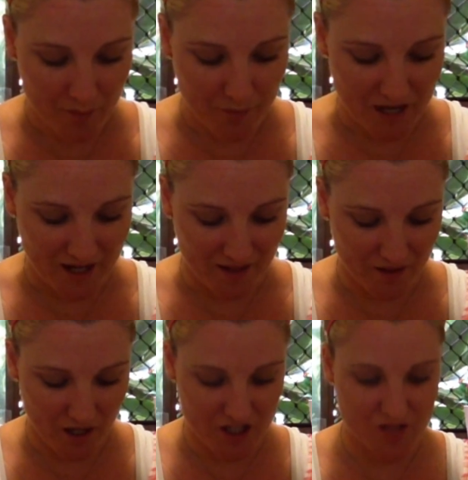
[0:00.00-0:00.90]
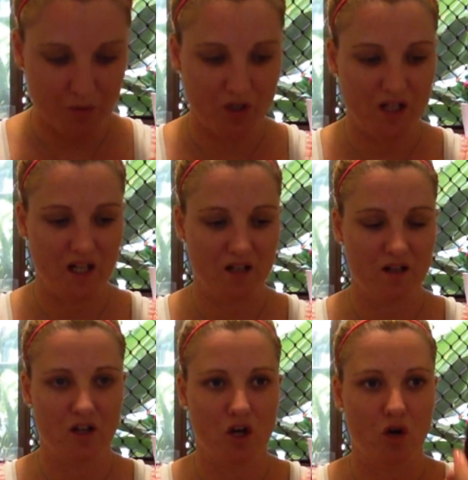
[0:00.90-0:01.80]
But I just put it in
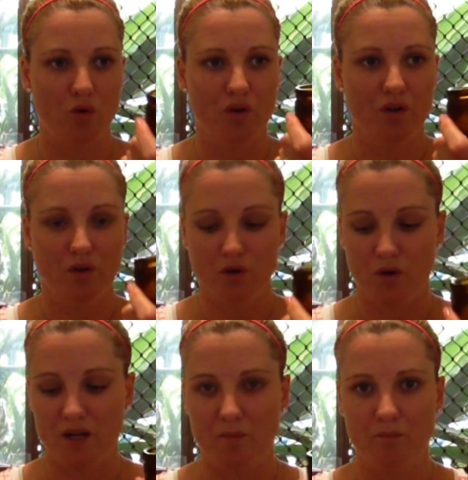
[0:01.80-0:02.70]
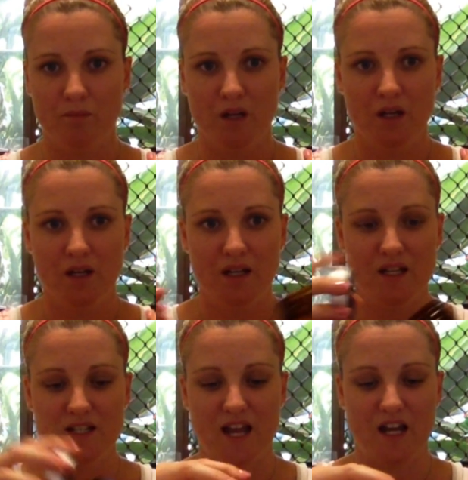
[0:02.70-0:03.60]
an old cream
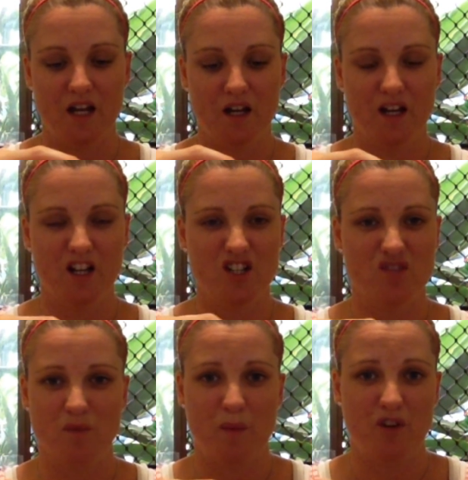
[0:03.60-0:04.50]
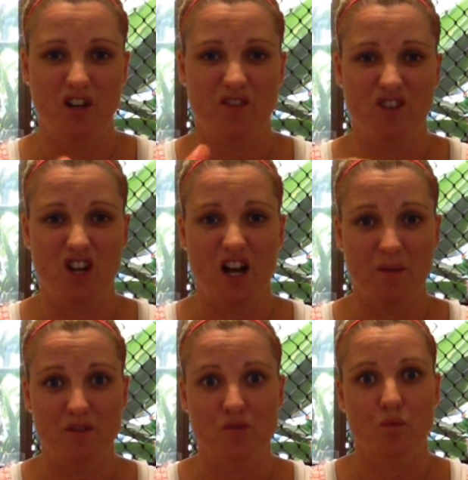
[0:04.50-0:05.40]
container and I just rub it on every night.
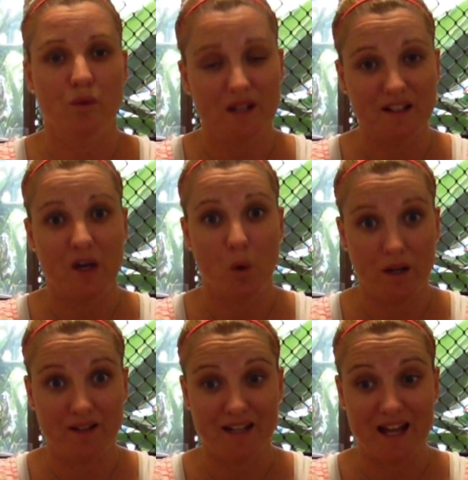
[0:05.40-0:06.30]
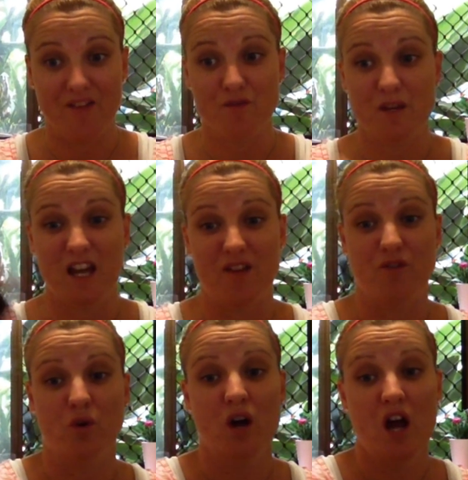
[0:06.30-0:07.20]
It was really oily. You have to be
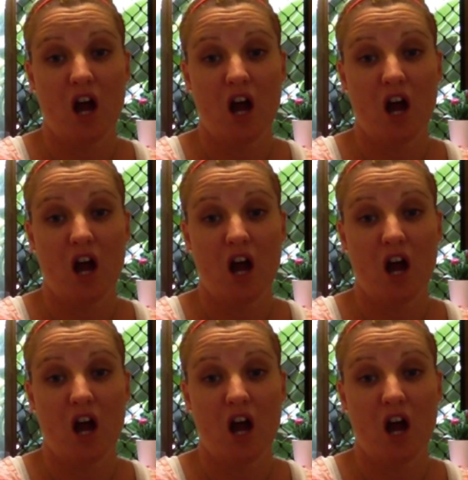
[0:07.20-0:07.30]
careful.